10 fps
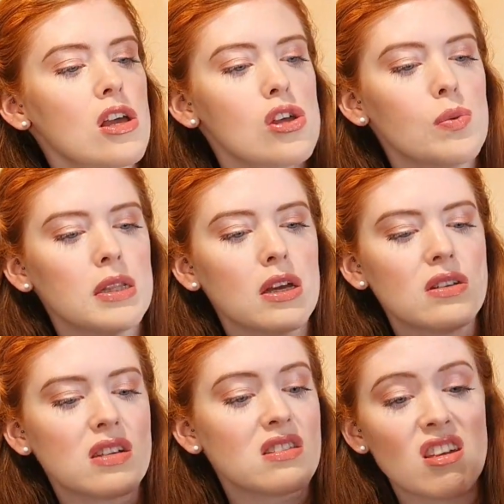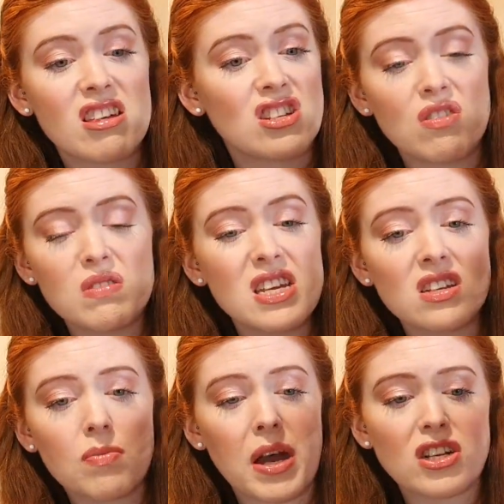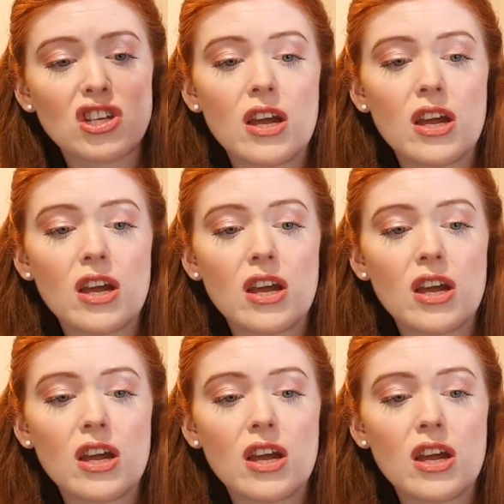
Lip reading: you will notice that they don't need as much.